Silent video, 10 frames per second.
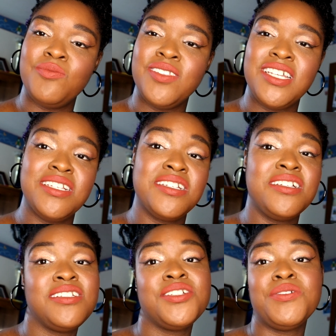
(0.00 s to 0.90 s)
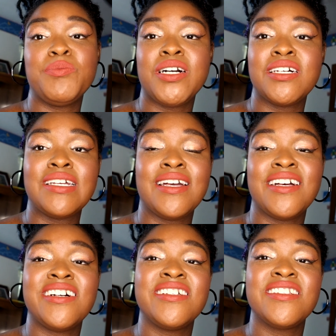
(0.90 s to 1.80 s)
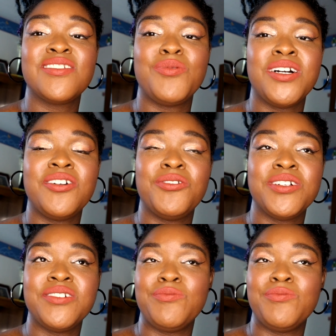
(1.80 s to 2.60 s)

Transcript: listen to a podcast or